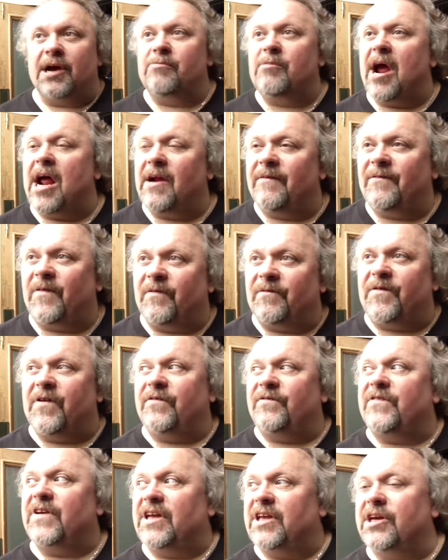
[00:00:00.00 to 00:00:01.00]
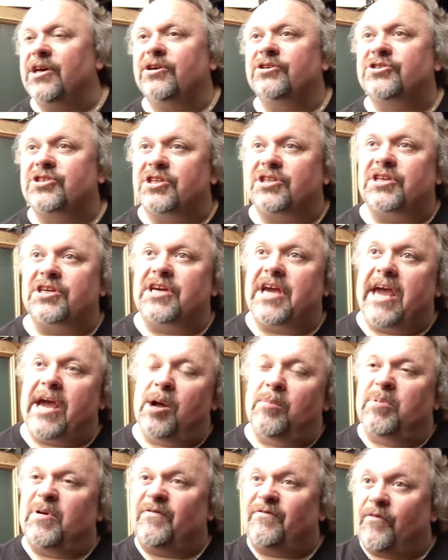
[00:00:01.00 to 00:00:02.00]
I ran it for 15 years at the
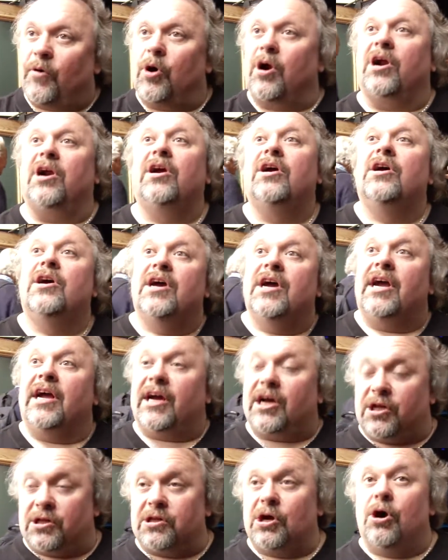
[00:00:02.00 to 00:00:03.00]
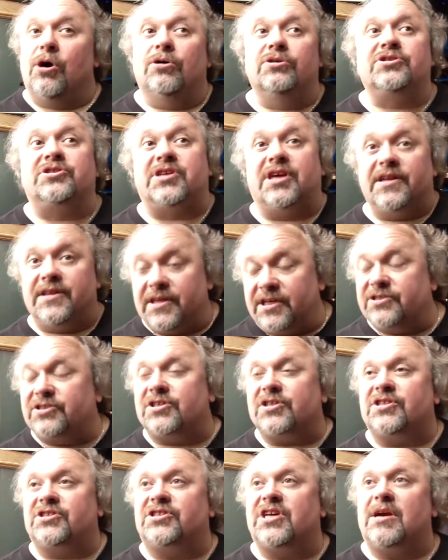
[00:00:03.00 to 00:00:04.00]
Yale before it closed, and
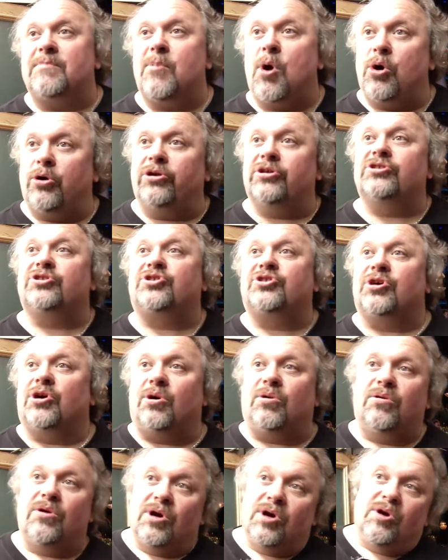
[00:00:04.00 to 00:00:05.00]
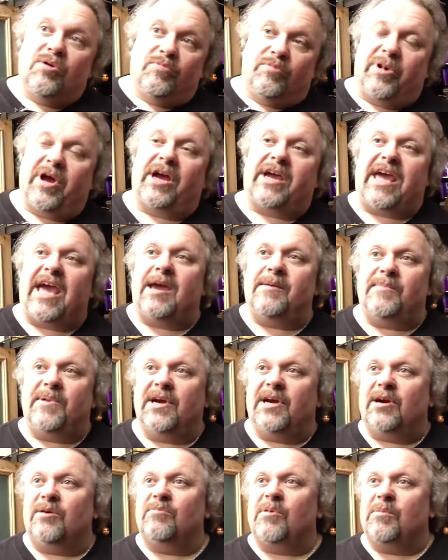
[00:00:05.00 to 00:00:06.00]
these are the same owners, so we came
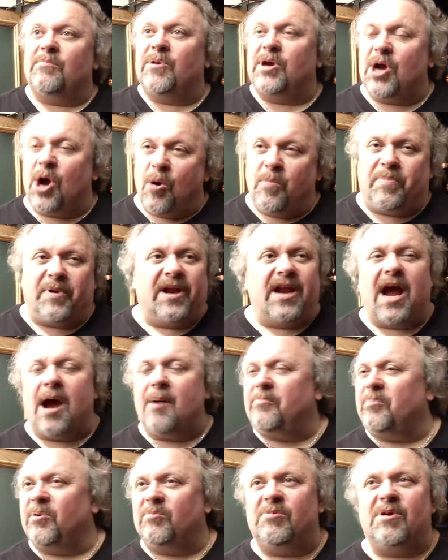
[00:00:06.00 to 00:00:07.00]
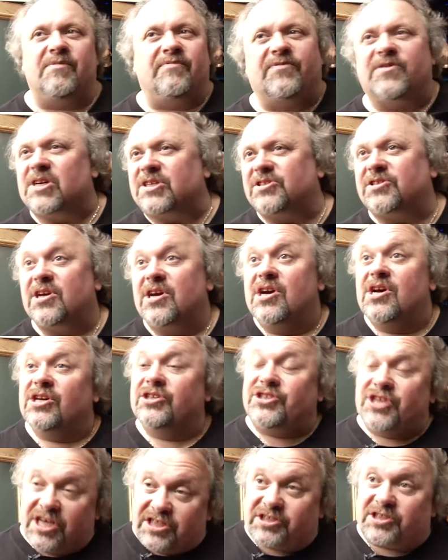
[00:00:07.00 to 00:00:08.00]
here when we opened up, and we've just
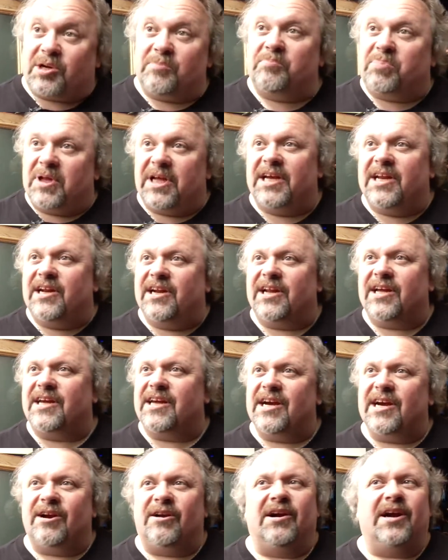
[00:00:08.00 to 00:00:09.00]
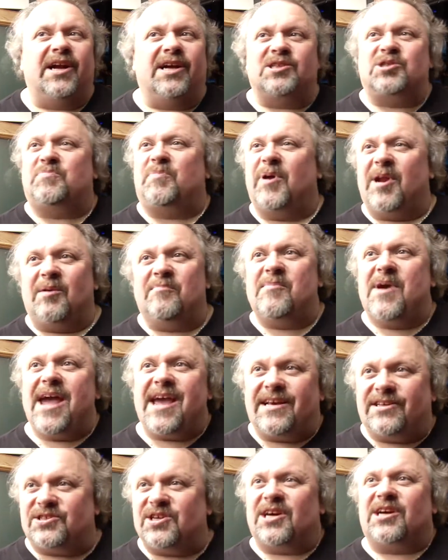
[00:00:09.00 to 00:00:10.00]
just completed a year and it's been
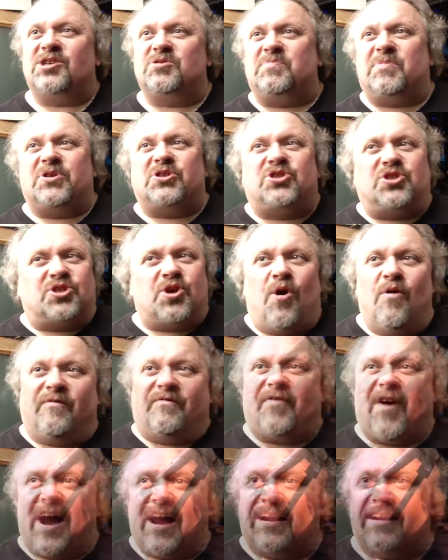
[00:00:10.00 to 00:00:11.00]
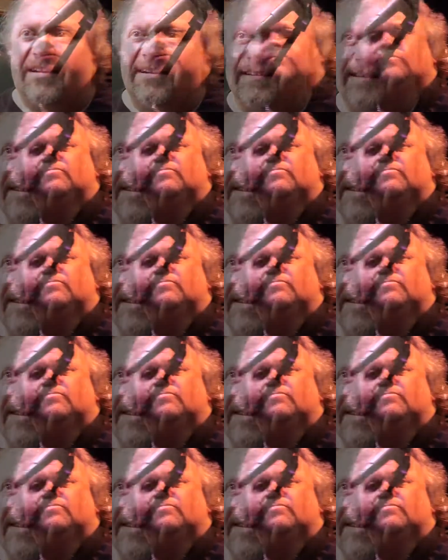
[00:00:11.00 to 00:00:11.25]
amazing. It's been so fun.